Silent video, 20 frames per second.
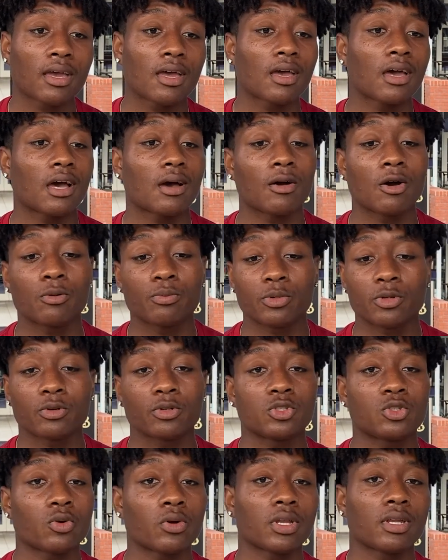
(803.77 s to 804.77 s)
I hope you
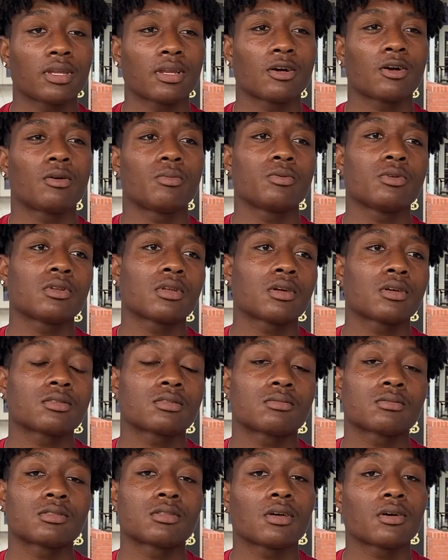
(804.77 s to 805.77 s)
enjoyed it. I hope you learned
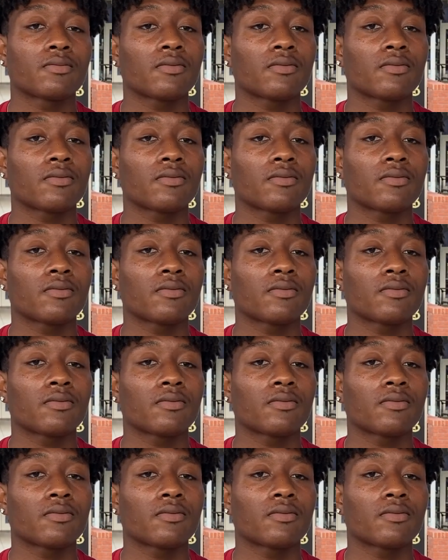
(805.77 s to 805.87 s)
some stuff.